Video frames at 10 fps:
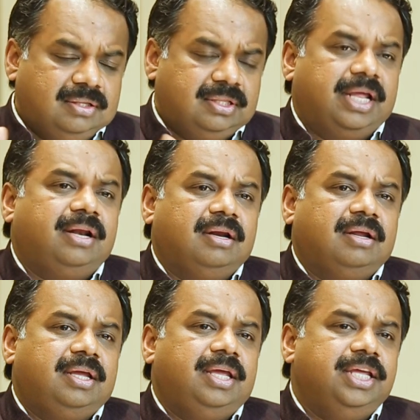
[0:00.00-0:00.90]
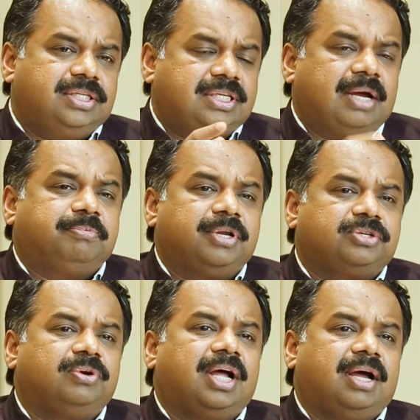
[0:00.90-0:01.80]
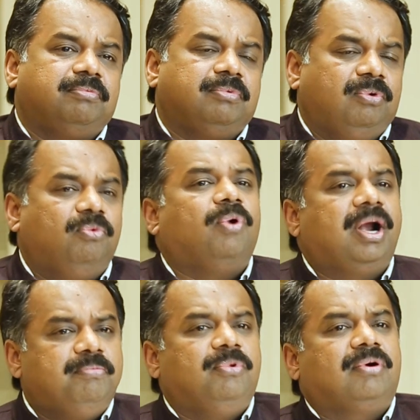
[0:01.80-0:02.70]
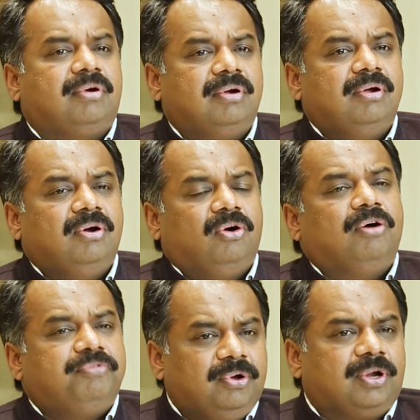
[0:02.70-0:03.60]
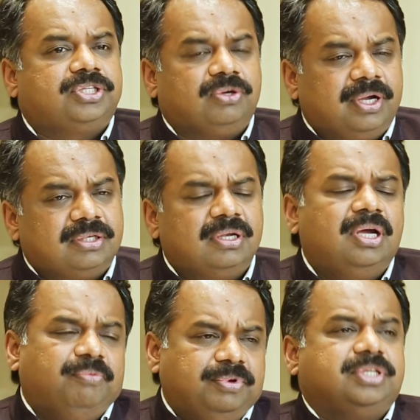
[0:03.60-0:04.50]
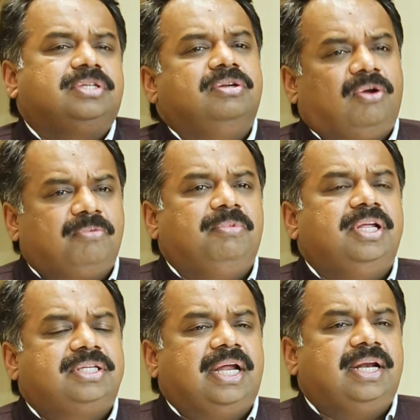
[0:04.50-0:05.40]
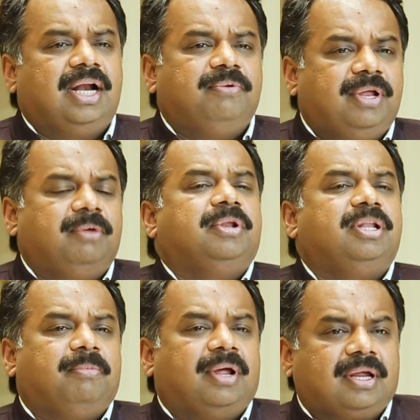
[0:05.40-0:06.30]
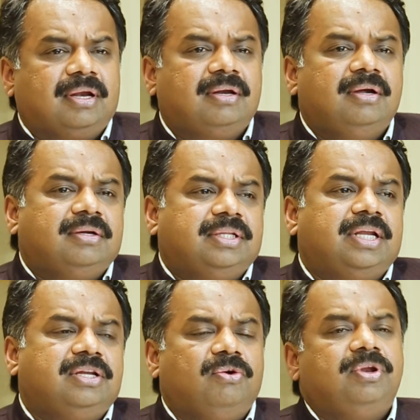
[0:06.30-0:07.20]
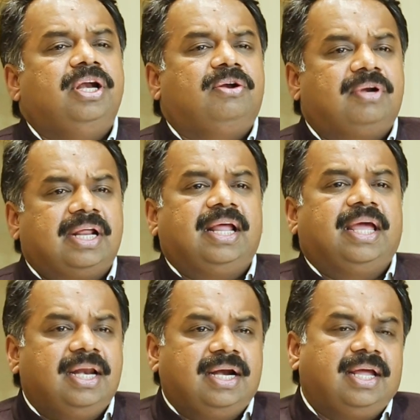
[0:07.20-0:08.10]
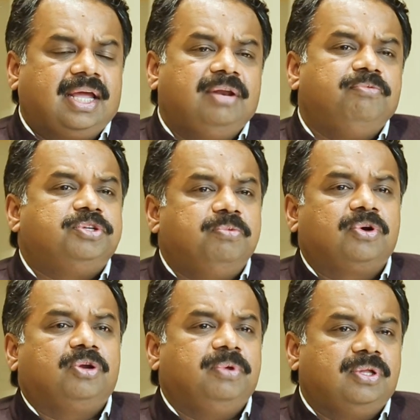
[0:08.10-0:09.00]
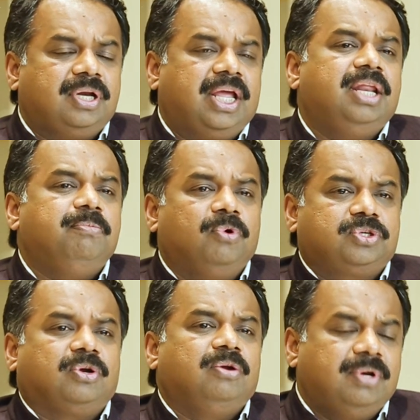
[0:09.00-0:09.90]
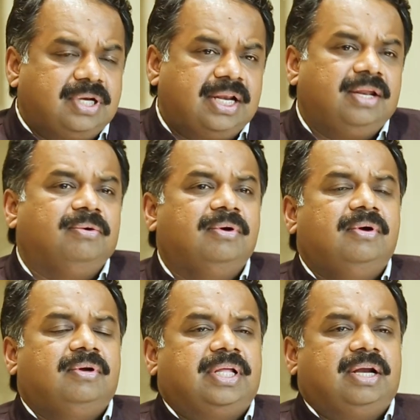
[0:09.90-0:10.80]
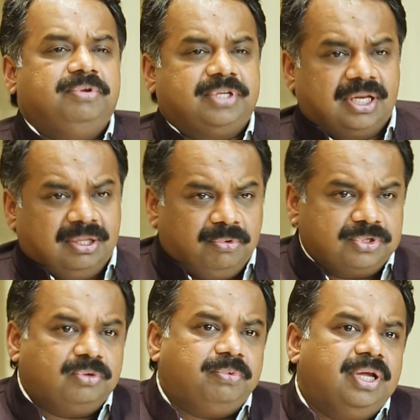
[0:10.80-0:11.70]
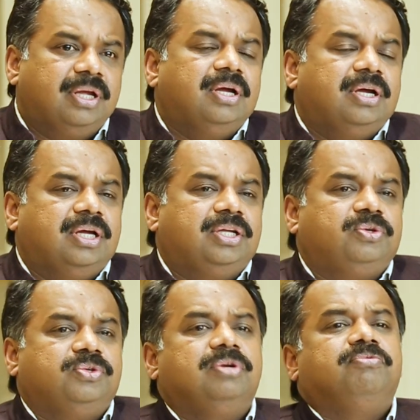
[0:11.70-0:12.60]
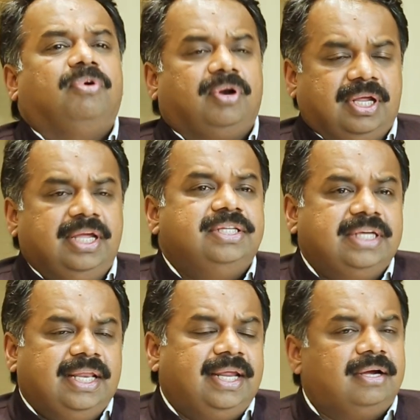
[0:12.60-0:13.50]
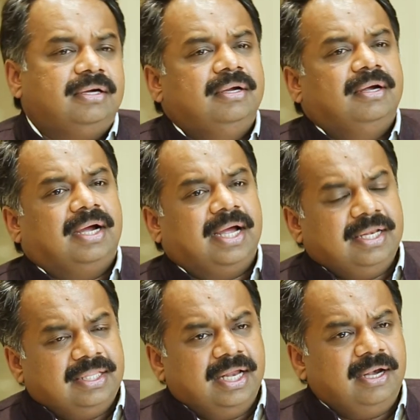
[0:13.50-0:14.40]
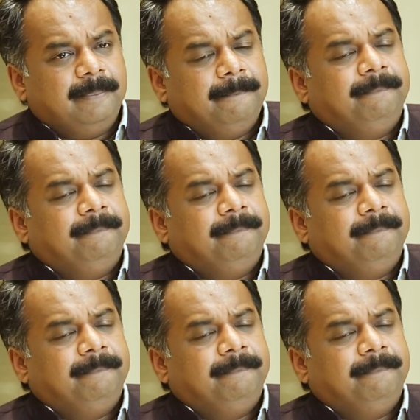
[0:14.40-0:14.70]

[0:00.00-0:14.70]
then each chapter should have one book of your choice, which is normally standard available in the market. There is no need to tell again and again which book to be that. Any bookstall will tell you that which are the books to be chosen for each area. And then